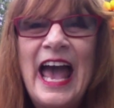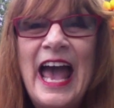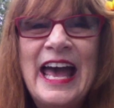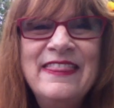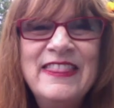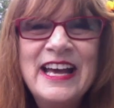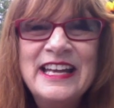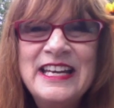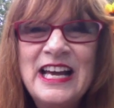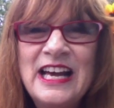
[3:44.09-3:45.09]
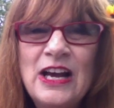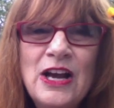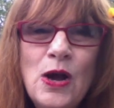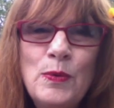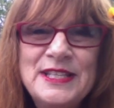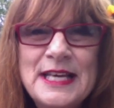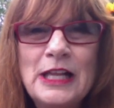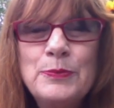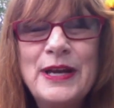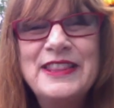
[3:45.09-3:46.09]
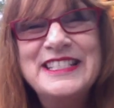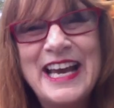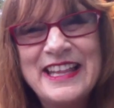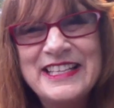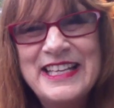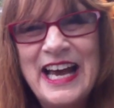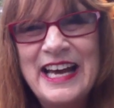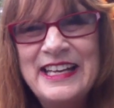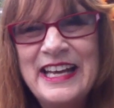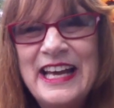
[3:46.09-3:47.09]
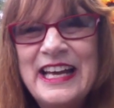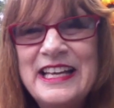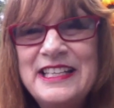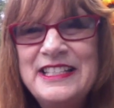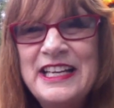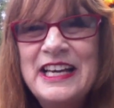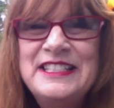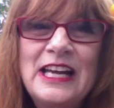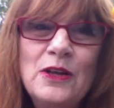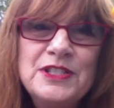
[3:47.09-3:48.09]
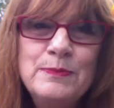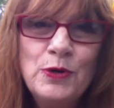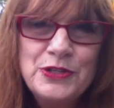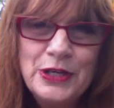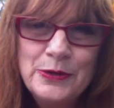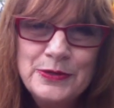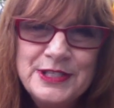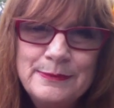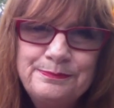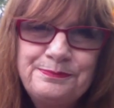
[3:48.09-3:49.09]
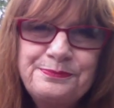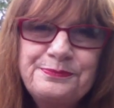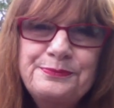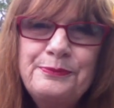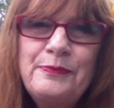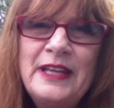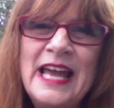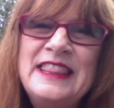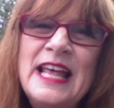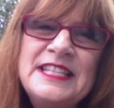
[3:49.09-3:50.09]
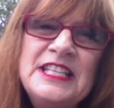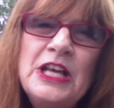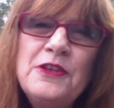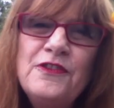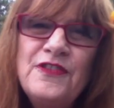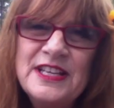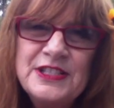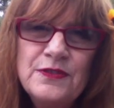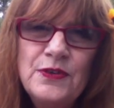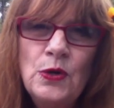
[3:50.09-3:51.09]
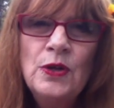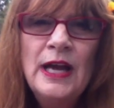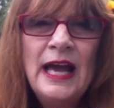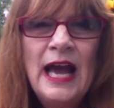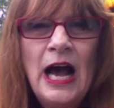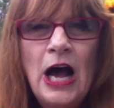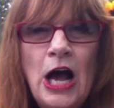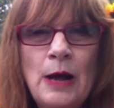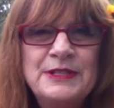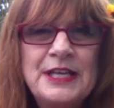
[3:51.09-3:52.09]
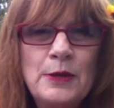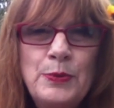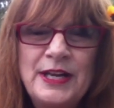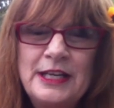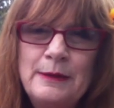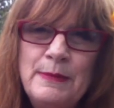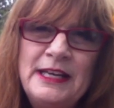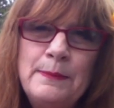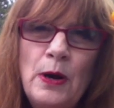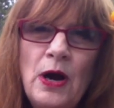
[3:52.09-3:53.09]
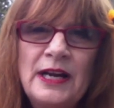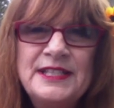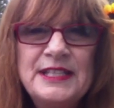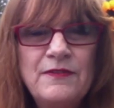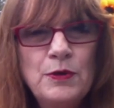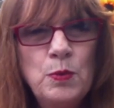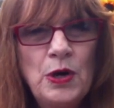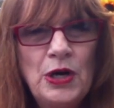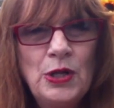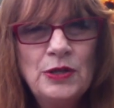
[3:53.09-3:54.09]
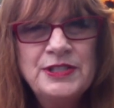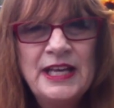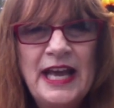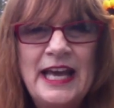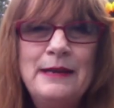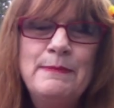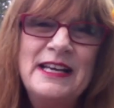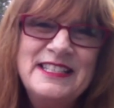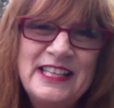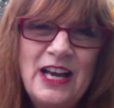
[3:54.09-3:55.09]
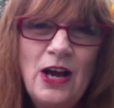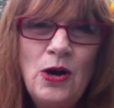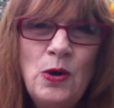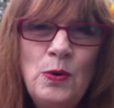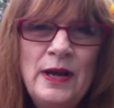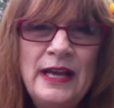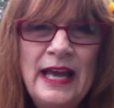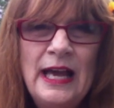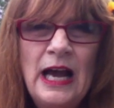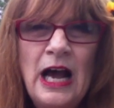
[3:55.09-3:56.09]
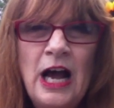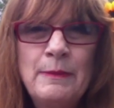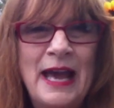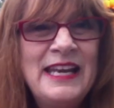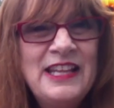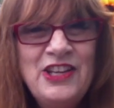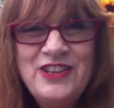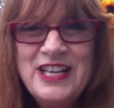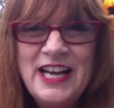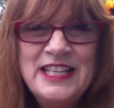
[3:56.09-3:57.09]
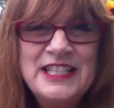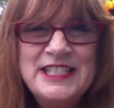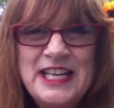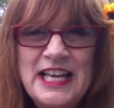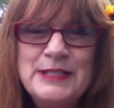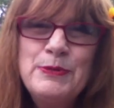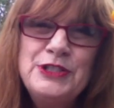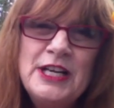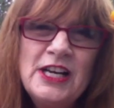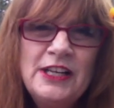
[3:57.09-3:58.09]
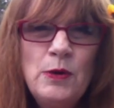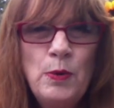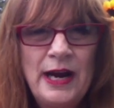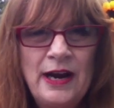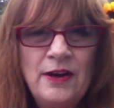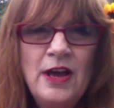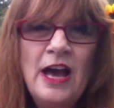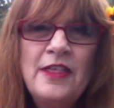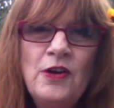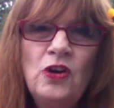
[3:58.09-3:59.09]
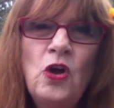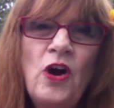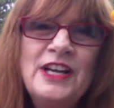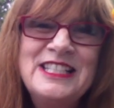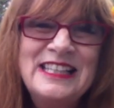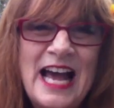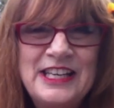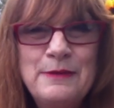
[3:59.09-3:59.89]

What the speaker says: And then we celebrate the Day of the Dead, Dia de los Muertos. And that's another festival celebrated in many parts of the world, in Mexico, and in the United States, particularly where there are large Latin